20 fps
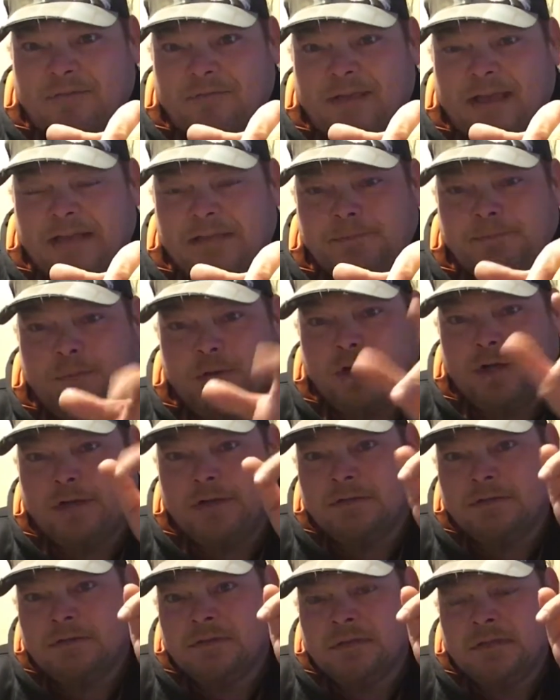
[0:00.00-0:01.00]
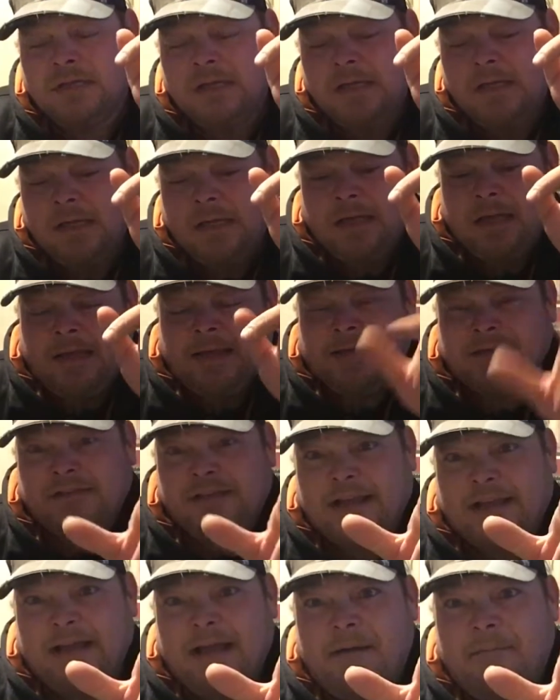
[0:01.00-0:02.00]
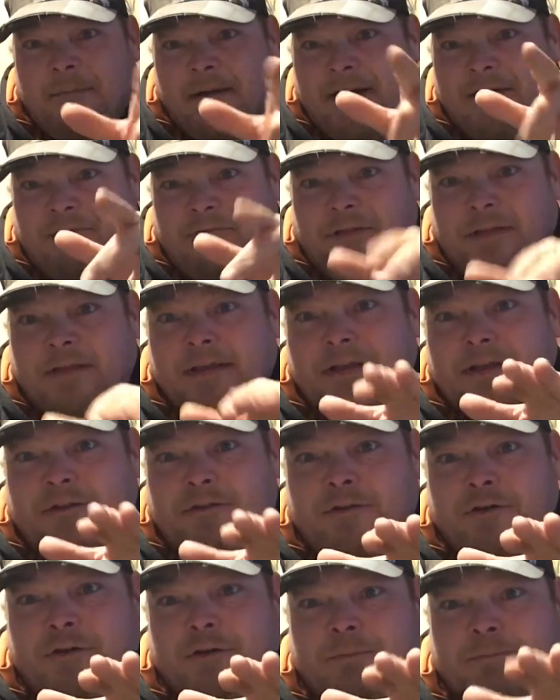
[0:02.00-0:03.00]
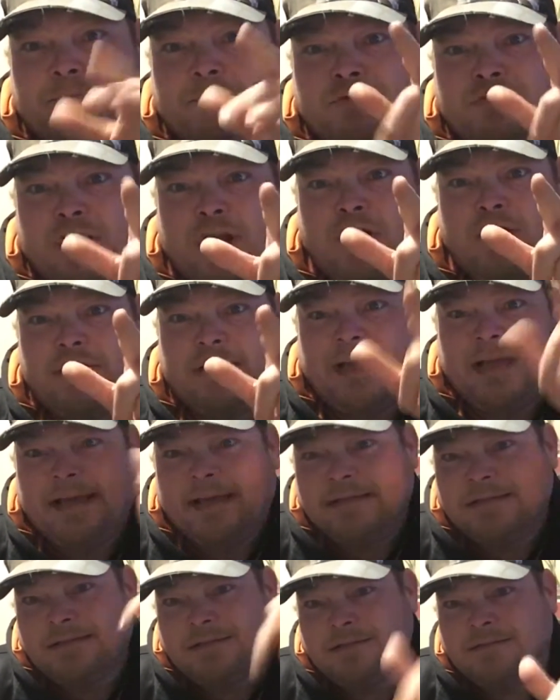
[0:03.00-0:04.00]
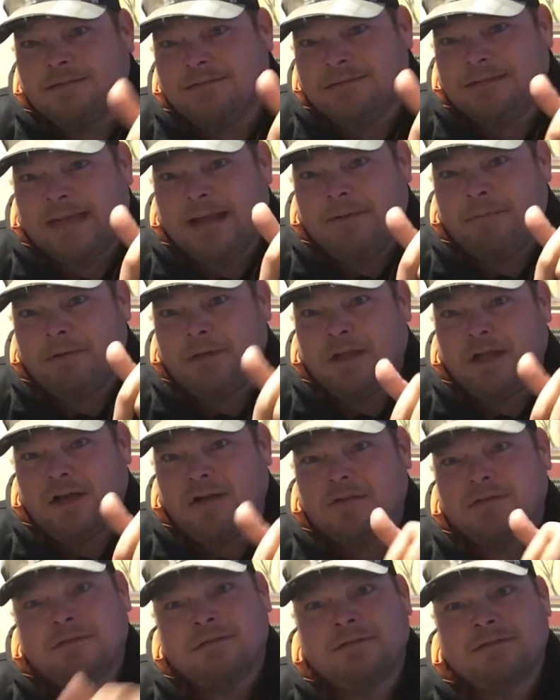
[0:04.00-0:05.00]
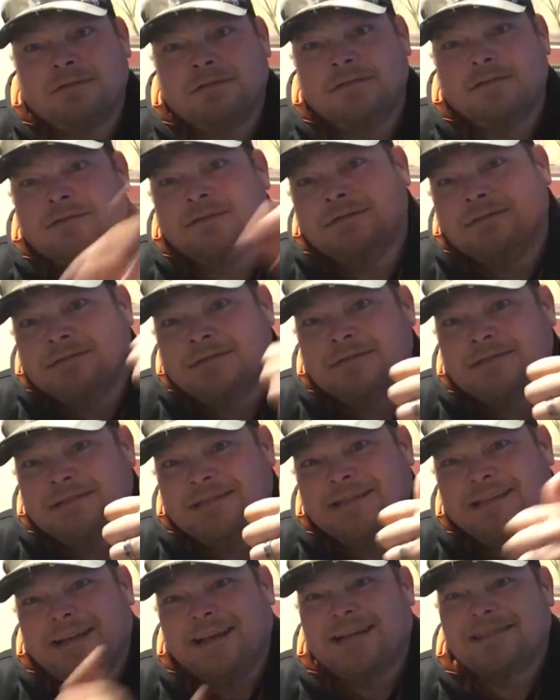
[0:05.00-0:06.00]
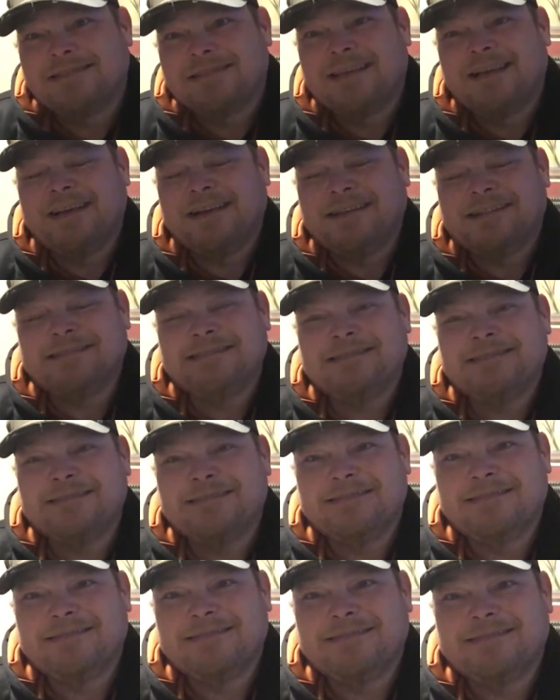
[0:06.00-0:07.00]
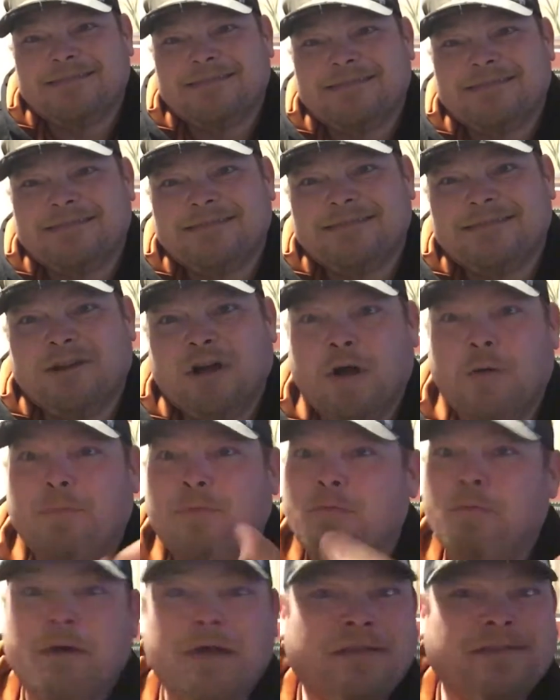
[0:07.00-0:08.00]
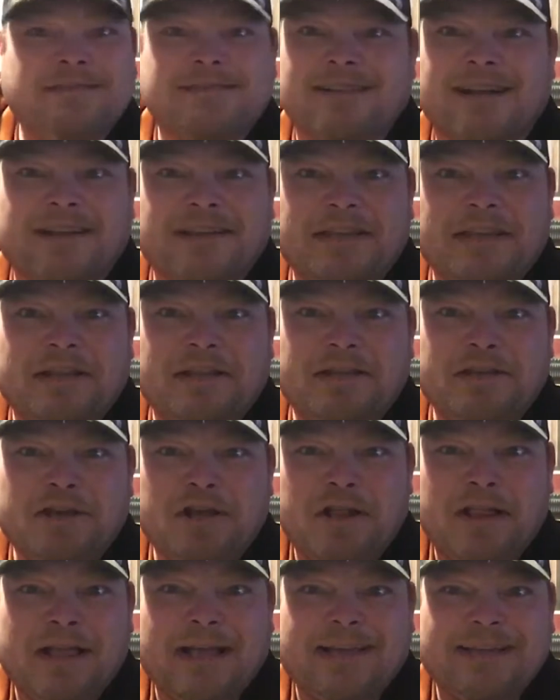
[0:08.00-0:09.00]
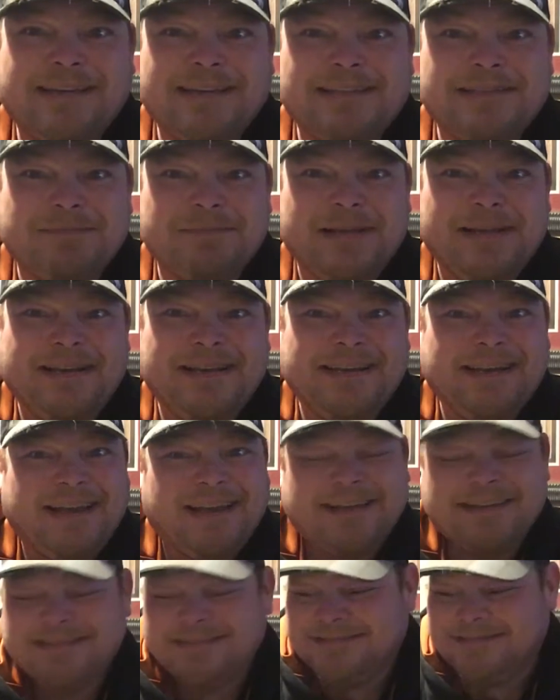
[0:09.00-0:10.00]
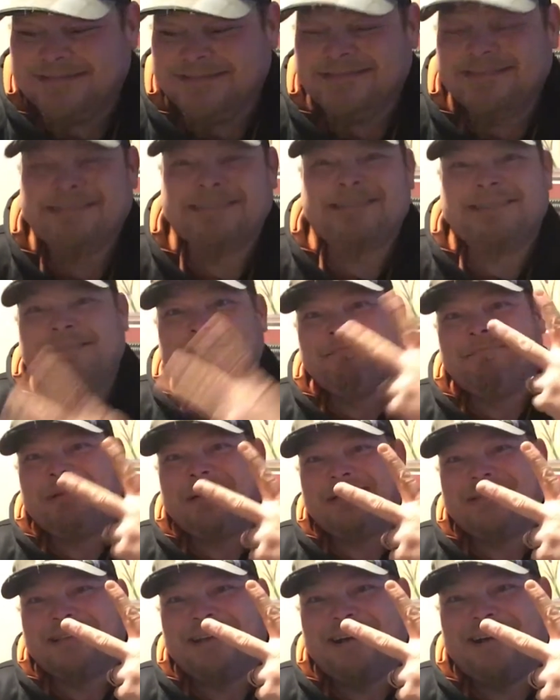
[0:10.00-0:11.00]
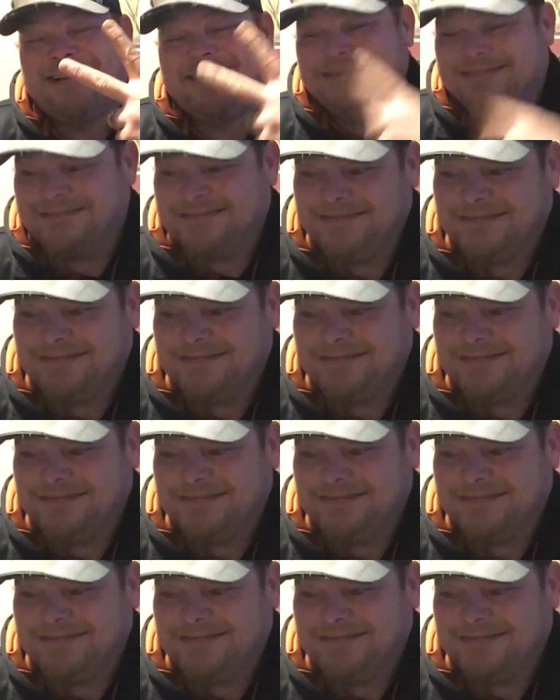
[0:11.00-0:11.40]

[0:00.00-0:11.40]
Facebook and check out my affiliate group, Drone Days, down below. See you guys later. Hope the weather's not killing y'all like it is me today. Peace out.